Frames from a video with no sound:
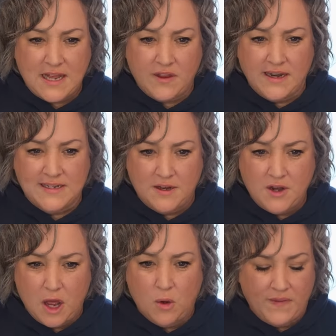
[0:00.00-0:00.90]
day that I
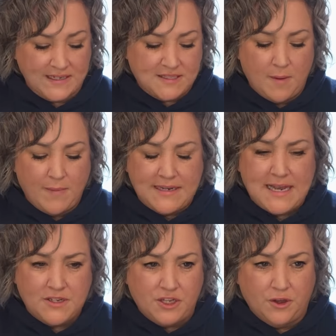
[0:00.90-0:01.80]
didn't know, and they saw my
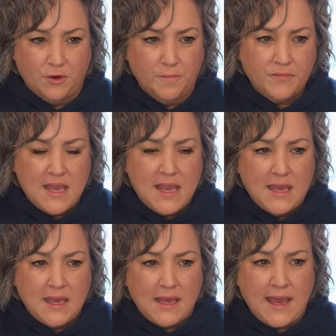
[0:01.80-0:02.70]
tattoo
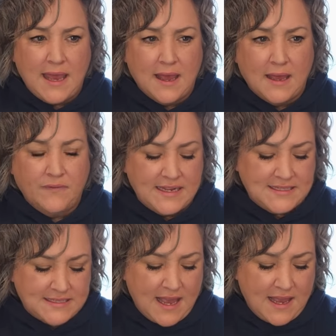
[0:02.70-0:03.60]
and they
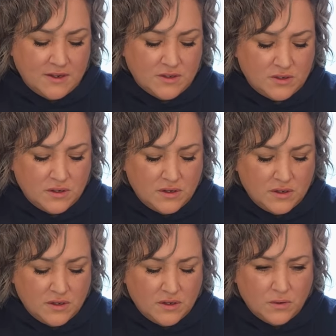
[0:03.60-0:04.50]
said,
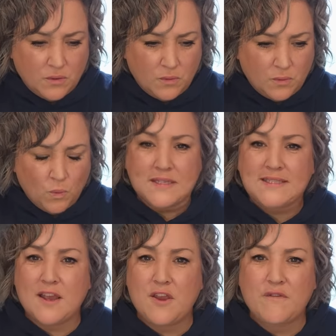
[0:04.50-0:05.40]
what
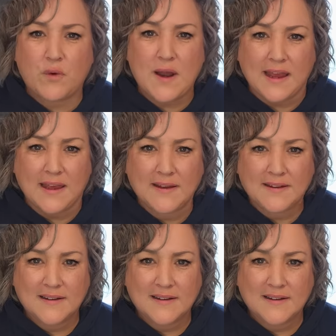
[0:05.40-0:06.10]
set you free?